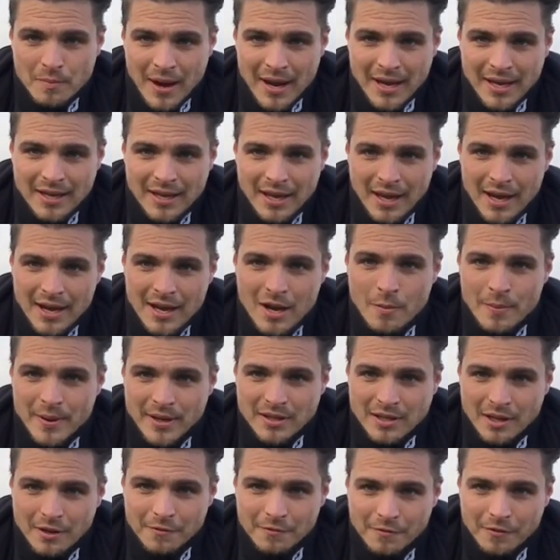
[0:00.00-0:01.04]
make it a little
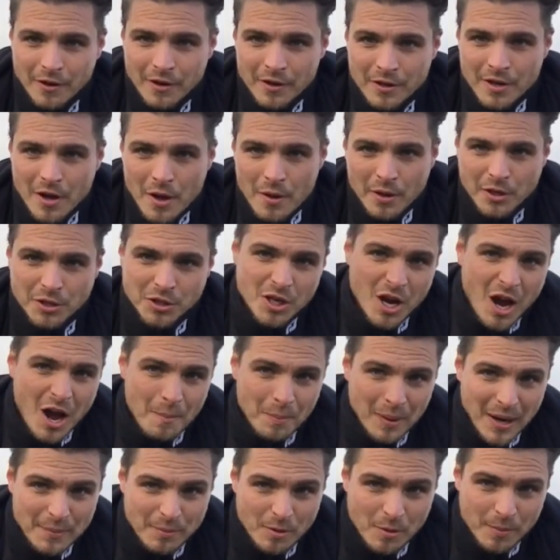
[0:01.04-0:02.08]
bit different, because you
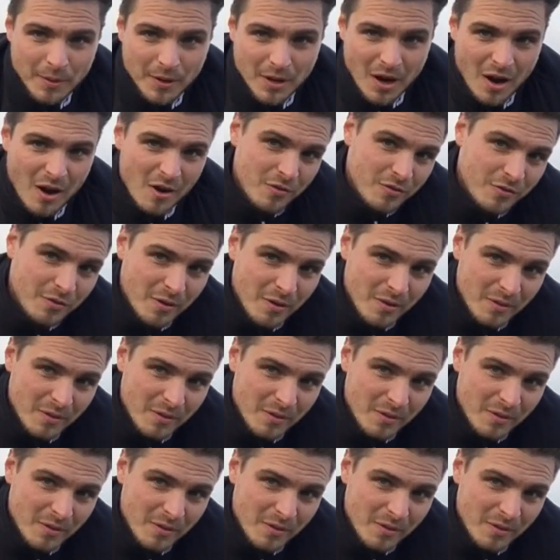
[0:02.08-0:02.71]
can't play proper golf.